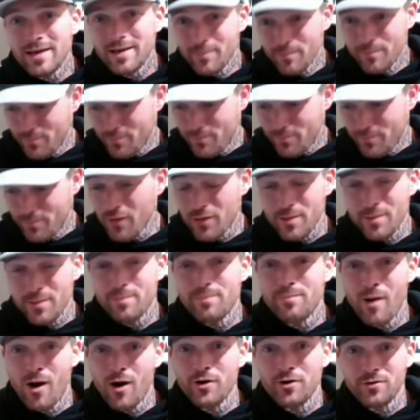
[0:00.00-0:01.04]
another
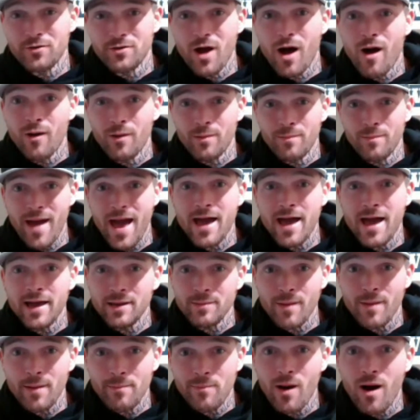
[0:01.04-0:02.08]
$100 bag in
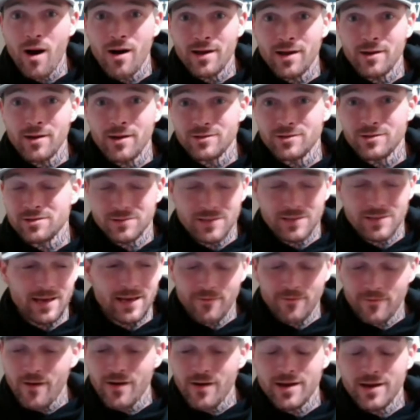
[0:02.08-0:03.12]
my pocket, which is like
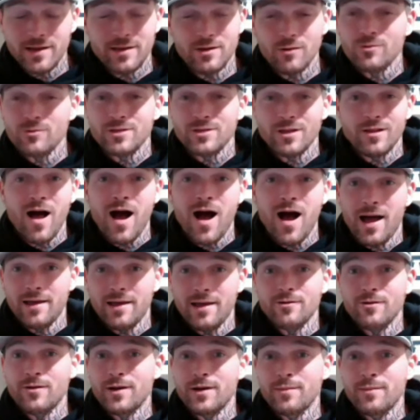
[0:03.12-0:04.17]
fucking, it was a lot,
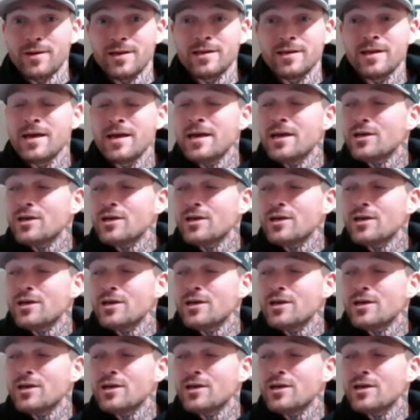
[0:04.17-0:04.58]
you know what I mean?